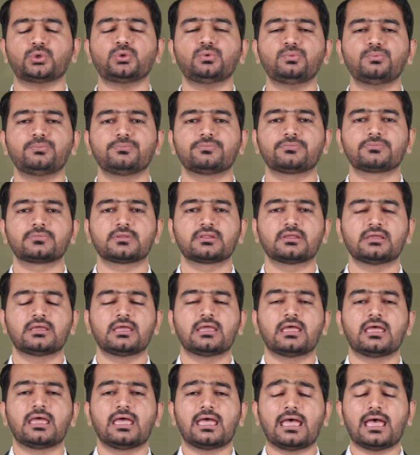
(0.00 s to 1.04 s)
to
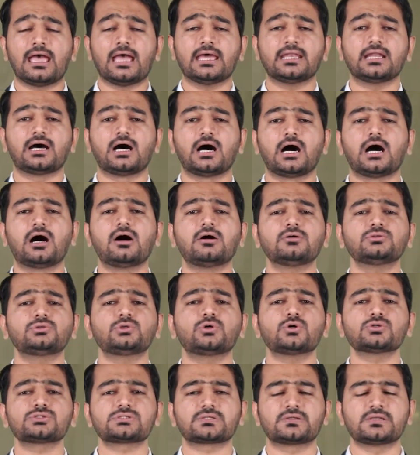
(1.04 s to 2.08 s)
and how
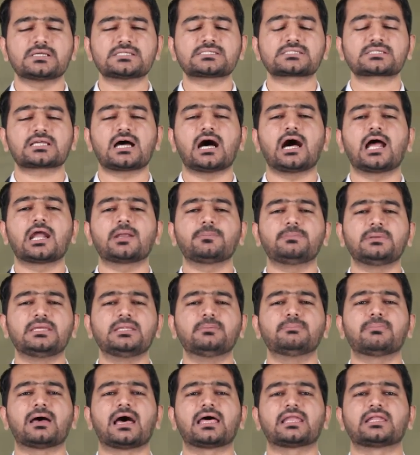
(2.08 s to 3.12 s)
those risks are
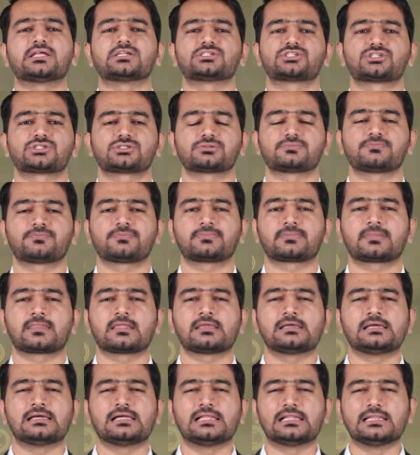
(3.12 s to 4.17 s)
being managed.
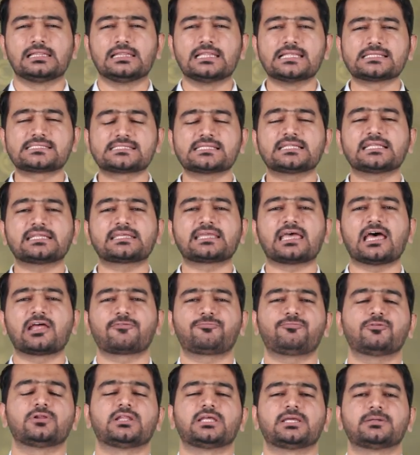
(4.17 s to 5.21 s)
Listen
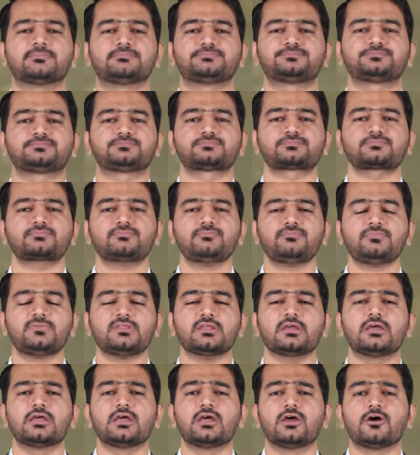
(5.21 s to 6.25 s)
carefully.
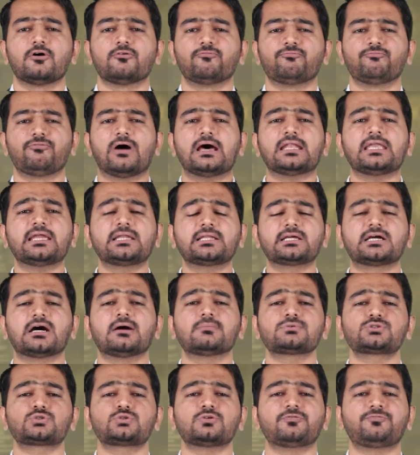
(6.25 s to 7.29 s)
When it
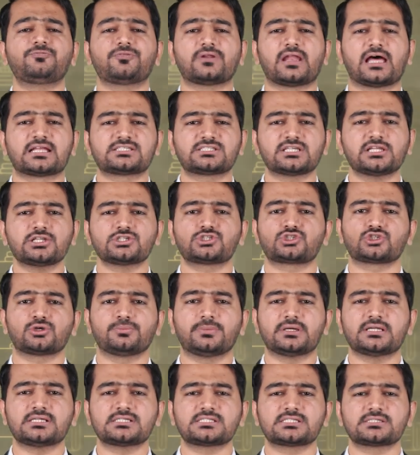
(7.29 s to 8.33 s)
comes to financial
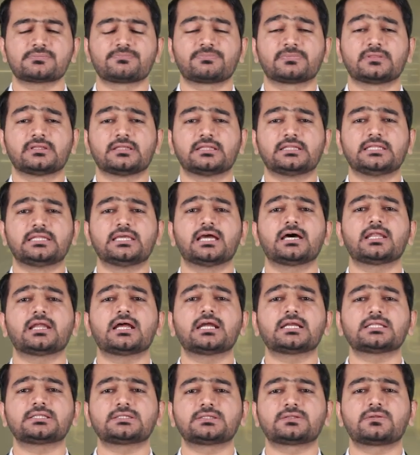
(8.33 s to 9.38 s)
instruments, there
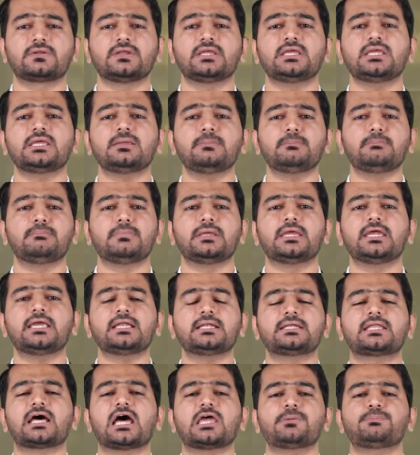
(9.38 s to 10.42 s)
are 3
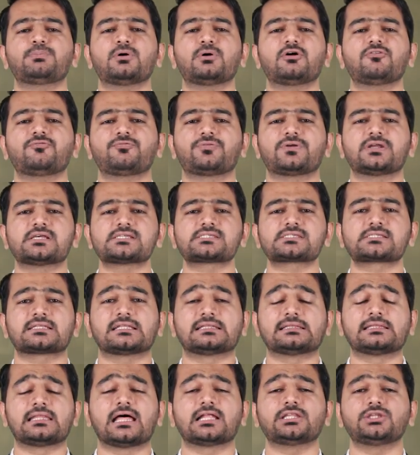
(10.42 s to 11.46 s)
main types of risks
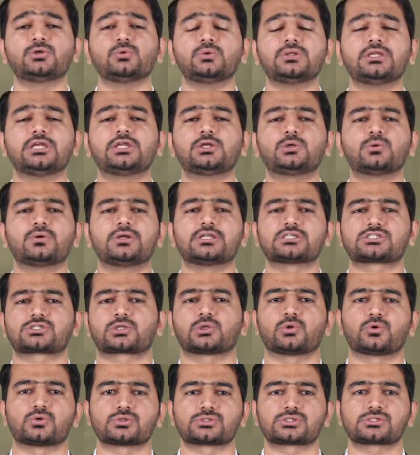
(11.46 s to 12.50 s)
that you need to
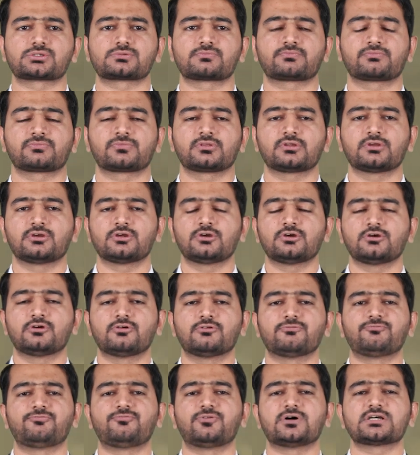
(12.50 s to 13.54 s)
disclose.
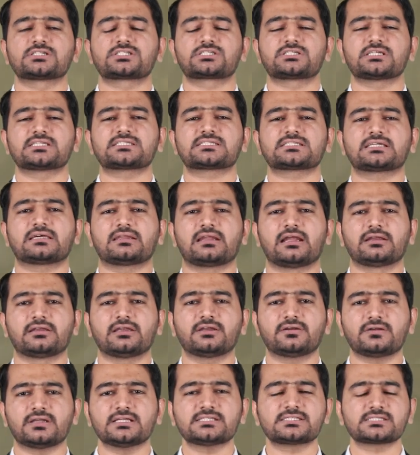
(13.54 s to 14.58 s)
First is
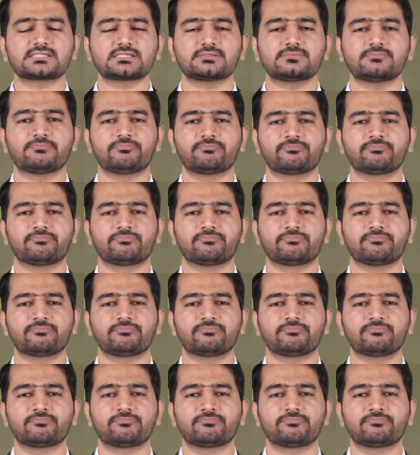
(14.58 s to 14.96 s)
credit risk,